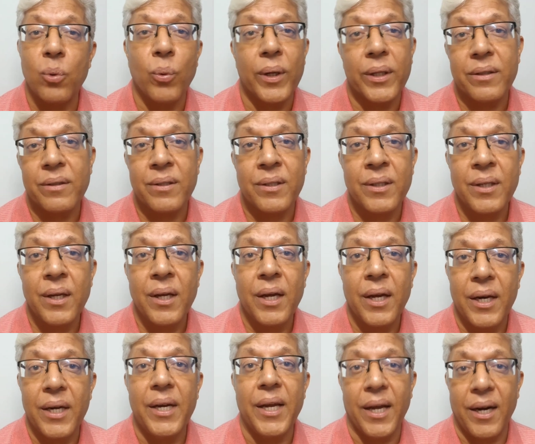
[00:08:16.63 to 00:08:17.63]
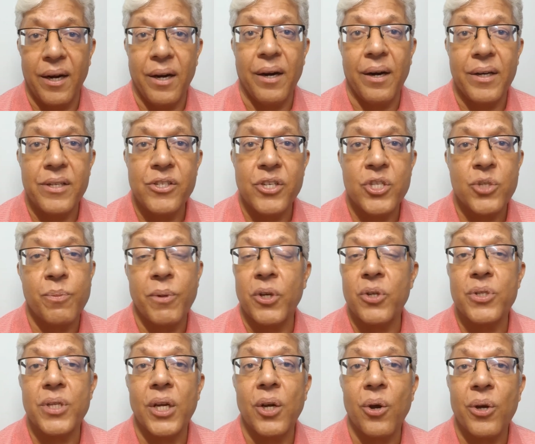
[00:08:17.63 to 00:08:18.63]
with Ding Liren. Just
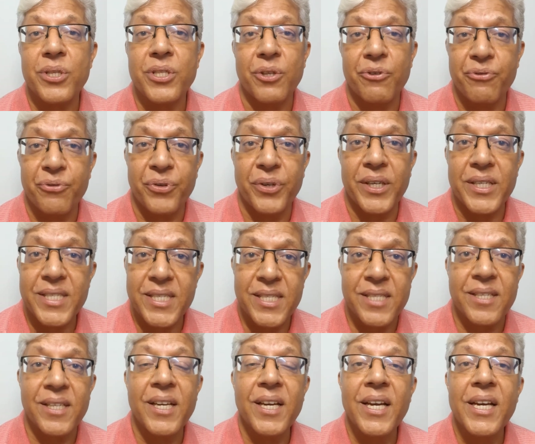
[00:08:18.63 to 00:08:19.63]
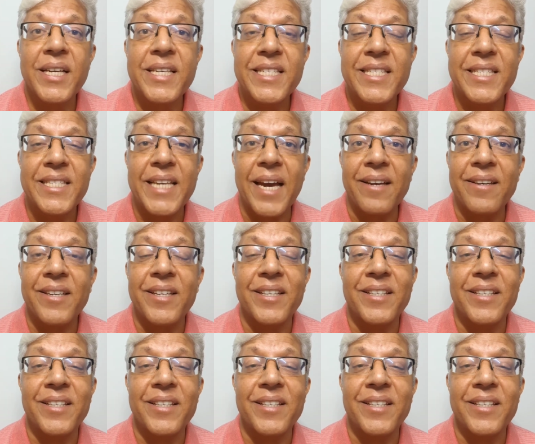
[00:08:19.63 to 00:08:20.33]
because he lost the first set,